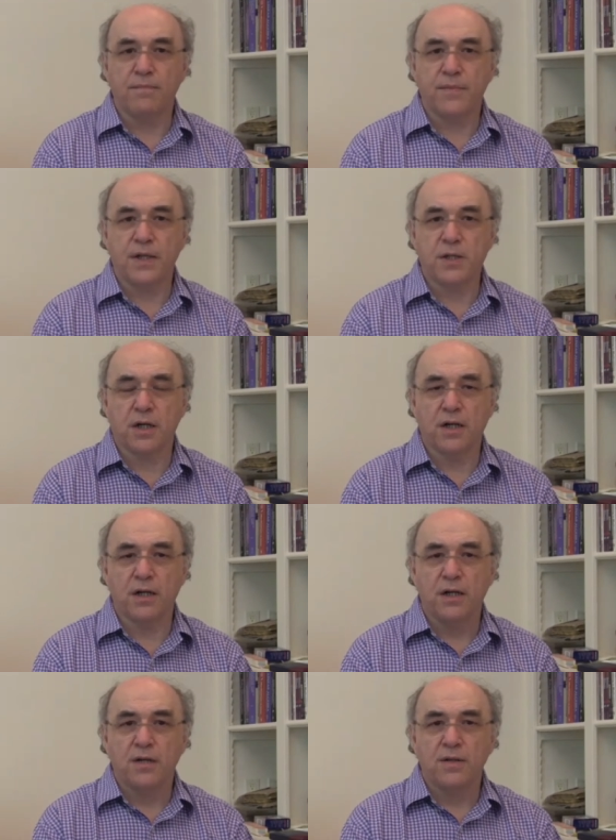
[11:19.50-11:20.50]
These are
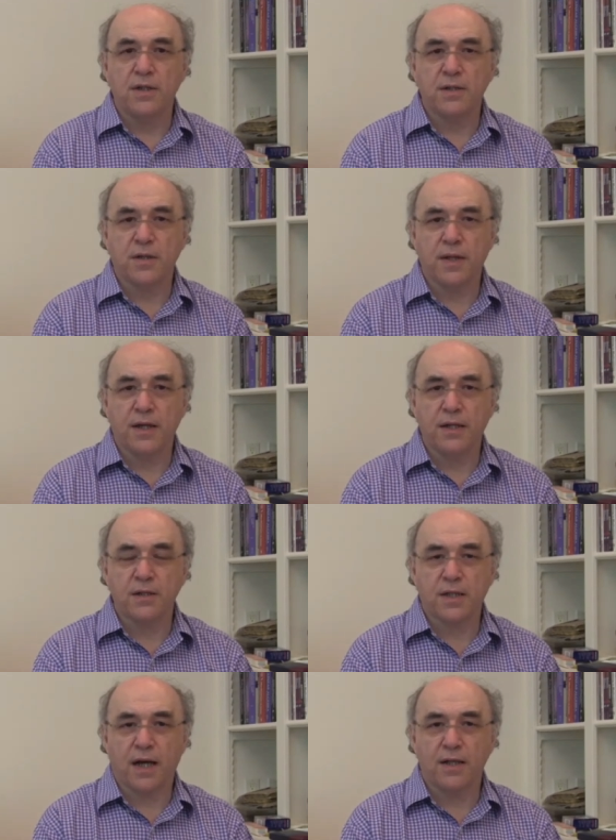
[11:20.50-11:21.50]
methodologies,